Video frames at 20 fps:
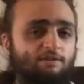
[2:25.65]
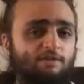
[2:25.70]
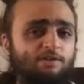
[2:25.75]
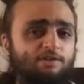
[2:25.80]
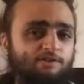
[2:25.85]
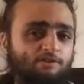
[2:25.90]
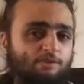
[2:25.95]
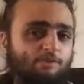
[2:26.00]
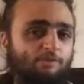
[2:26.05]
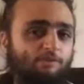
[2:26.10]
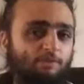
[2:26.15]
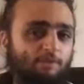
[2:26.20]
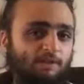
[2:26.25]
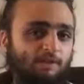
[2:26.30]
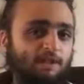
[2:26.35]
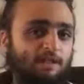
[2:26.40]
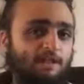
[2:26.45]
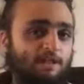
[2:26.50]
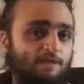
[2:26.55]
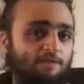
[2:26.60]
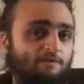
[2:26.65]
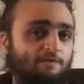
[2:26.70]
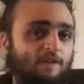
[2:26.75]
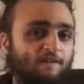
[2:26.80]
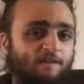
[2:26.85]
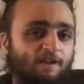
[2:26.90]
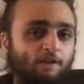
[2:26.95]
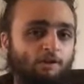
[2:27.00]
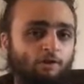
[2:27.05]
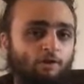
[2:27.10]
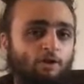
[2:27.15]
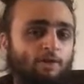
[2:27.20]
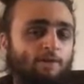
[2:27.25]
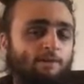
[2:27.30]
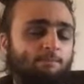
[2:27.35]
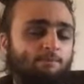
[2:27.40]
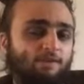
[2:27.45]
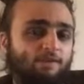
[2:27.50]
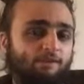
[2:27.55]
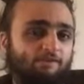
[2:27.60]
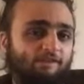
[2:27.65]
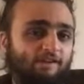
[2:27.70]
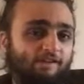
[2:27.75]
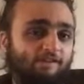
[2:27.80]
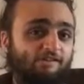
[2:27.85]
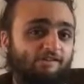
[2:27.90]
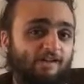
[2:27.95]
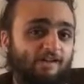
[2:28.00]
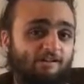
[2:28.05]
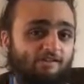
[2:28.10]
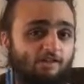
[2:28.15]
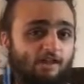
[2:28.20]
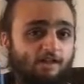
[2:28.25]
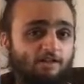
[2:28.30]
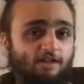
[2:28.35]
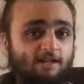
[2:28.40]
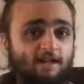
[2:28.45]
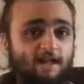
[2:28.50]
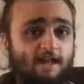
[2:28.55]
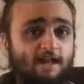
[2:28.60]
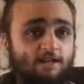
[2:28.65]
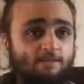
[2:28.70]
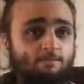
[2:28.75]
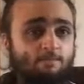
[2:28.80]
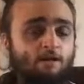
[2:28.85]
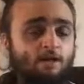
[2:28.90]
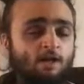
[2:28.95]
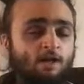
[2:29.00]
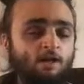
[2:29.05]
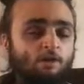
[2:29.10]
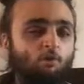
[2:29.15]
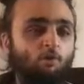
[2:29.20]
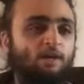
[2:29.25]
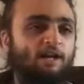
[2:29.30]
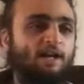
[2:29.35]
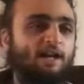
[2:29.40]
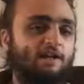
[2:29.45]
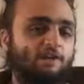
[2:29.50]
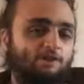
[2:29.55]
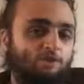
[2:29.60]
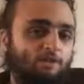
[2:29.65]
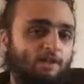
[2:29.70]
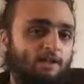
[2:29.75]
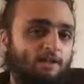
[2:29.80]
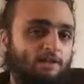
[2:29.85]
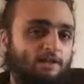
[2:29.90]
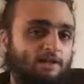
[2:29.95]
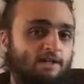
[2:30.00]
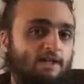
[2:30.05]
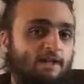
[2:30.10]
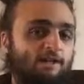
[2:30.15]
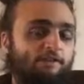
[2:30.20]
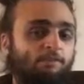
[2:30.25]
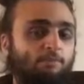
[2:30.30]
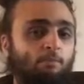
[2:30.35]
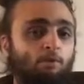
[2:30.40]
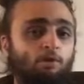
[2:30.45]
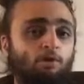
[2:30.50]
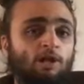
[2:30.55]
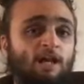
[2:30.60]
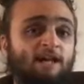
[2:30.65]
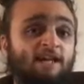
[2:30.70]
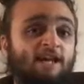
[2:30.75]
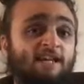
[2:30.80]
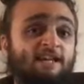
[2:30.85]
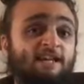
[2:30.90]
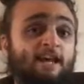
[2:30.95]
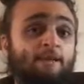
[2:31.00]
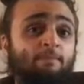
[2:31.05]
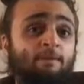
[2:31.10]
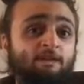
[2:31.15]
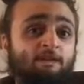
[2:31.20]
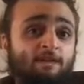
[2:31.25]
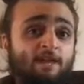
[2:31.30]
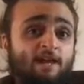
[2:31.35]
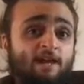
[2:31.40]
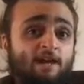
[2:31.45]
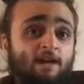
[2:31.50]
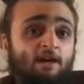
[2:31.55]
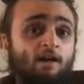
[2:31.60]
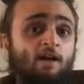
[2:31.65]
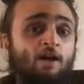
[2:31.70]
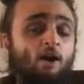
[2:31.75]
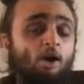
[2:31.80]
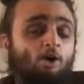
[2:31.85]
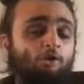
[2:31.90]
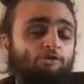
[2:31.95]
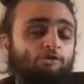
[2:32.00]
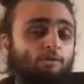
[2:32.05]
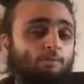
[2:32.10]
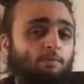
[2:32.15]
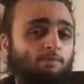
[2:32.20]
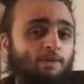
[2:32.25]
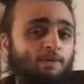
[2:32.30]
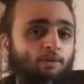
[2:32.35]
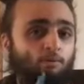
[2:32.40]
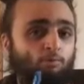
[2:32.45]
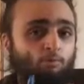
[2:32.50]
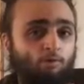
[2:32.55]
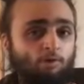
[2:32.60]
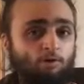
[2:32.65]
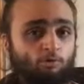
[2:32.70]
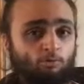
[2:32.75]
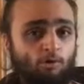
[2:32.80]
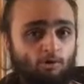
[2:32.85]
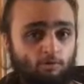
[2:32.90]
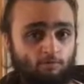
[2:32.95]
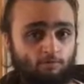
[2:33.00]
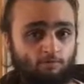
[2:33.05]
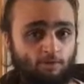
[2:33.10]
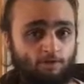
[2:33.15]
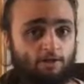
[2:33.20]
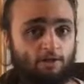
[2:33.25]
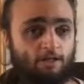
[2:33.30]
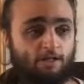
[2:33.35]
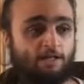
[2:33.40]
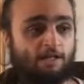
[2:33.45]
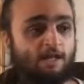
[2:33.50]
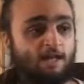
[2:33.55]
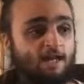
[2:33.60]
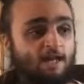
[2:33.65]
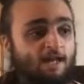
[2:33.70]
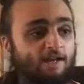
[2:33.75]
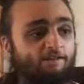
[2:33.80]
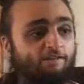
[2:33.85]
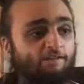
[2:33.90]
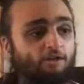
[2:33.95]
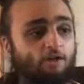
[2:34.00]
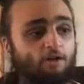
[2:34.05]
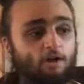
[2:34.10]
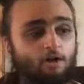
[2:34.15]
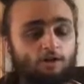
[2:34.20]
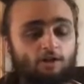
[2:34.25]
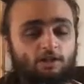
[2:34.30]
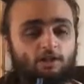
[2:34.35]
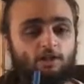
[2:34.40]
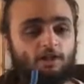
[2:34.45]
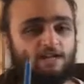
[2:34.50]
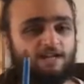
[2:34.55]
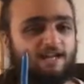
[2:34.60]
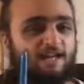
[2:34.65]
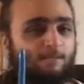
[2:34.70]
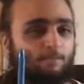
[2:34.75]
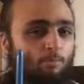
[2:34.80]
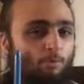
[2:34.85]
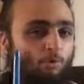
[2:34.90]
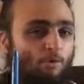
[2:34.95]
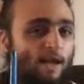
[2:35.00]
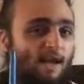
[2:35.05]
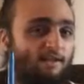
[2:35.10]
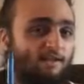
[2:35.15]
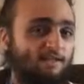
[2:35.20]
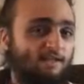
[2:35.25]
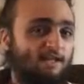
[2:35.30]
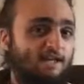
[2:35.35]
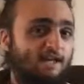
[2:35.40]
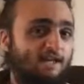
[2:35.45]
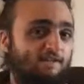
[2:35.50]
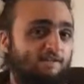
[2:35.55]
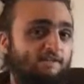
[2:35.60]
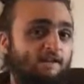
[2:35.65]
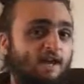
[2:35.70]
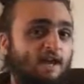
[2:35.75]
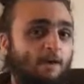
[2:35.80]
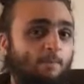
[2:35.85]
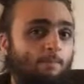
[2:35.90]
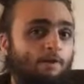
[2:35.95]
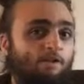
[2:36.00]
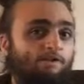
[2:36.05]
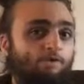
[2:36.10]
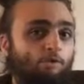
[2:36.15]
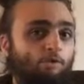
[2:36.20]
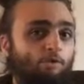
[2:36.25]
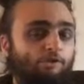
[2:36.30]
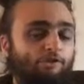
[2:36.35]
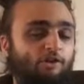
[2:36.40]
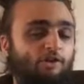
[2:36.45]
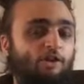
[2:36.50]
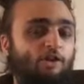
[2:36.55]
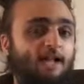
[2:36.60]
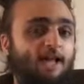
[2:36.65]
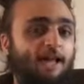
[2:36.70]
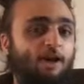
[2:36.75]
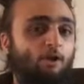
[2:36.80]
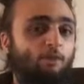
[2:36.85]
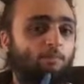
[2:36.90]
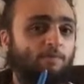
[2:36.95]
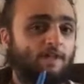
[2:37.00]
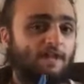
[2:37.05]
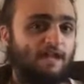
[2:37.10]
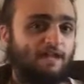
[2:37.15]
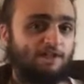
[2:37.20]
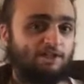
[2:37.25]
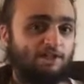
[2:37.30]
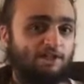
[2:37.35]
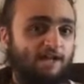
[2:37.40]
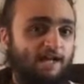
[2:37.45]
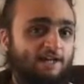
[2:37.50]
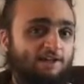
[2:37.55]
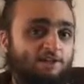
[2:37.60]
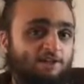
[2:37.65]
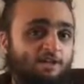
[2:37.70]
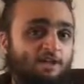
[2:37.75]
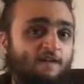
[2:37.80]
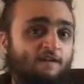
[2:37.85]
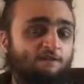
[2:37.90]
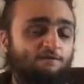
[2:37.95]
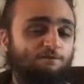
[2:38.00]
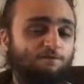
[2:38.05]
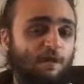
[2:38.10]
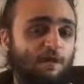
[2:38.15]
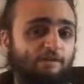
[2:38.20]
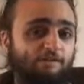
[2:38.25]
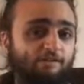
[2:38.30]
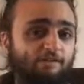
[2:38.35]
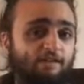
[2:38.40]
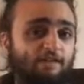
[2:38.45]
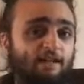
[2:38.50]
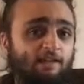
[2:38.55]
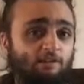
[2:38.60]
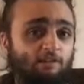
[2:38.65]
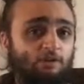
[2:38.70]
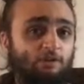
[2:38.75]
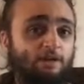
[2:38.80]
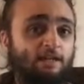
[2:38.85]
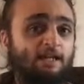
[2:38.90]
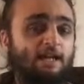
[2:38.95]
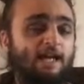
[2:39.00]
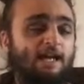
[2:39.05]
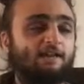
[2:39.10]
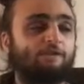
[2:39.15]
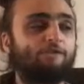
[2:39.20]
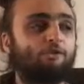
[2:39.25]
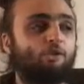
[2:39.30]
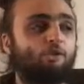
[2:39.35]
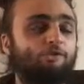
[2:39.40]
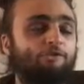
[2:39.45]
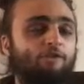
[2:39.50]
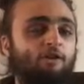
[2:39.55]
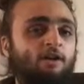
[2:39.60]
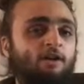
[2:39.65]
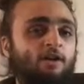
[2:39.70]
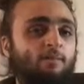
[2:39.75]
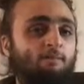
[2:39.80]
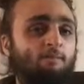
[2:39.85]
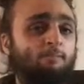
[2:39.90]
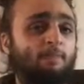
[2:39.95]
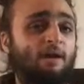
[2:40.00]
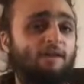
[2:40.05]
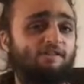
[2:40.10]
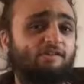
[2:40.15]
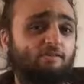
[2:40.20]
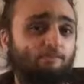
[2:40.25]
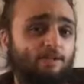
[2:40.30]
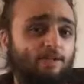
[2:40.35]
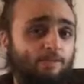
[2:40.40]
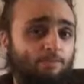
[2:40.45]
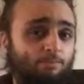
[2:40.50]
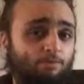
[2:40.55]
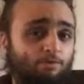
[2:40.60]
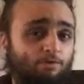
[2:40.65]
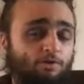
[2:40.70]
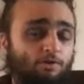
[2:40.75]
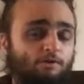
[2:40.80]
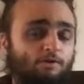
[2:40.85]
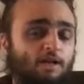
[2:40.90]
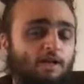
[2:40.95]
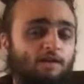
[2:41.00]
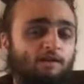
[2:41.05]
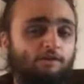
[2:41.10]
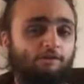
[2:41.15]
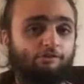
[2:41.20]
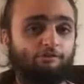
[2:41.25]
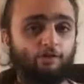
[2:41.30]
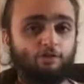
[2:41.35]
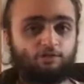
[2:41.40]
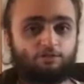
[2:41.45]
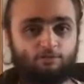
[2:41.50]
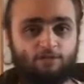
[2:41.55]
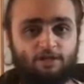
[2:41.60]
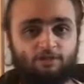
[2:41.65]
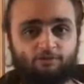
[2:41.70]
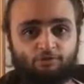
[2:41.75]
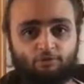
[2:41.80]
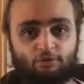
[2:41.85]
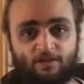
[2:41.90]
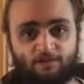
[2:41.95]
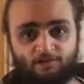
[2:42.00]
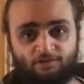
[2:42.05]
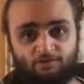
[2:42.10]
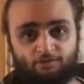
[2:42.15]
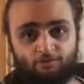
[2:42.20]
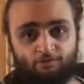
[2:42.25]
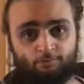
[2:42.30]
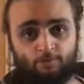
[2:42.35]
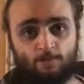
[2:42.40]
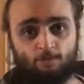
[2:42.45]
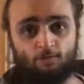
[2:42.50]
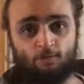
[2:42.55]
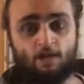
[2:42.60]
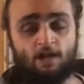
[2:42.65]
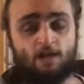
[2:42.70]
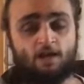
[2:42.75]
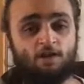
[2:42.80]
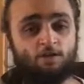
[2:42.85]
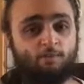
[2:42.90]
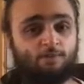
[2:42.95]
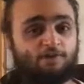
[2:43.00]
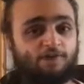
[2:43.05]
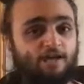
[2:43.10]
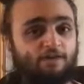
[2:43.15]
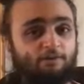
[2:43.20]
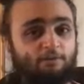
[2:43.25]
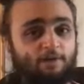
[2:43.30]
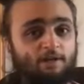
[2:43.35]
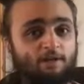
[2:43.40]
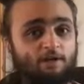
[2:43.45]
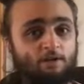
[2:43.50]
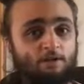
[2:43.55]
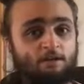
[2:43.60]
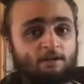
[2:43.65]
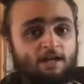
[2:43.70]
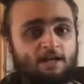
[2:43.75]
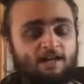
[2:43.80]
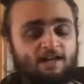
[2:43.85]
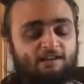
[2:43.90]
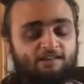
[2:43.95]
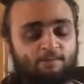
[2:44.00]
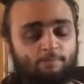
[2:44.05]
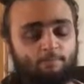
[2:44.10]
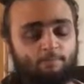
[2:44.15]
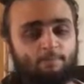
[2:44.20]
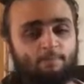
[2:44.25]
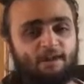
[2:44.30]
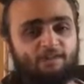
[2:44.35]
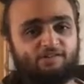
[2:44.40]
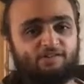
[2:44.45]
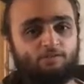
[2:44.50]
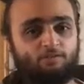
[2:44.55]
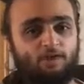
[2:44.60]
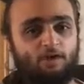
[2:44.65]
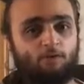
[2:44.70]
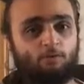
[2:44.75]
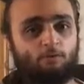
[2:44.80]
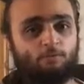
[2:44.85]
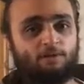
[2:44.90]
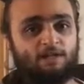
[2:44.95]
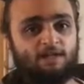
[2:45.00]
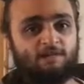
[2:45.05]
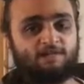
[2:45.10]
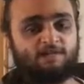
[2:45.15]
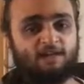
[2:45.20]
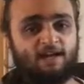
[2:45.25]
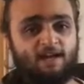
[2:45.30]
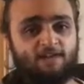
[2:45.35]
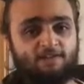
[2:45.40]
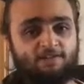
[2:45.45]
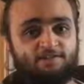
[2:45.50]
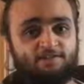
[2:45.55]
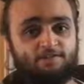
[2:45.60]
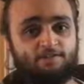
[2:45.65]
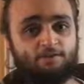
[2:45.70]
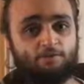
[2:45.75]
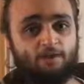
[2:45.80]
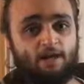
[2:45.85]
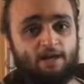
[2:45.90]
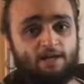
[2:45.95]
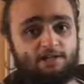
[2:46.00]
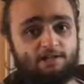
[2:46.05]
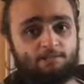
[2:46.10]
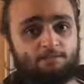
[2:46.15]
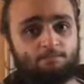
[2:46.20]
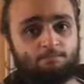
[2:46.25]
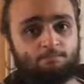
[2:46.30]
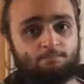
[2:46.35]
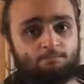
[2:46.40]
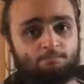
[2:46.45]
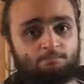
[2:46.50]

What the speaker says: Having students believe that their learning process is like a game, when in actuality it's more like a gaming layer on top of their real world of learning, is not only going to get more out of the kids, but it's also going to help their education, fasten their learning, and it's also going to massively improve their social interactions as well, which, as we know, is a massive help in today's digital age.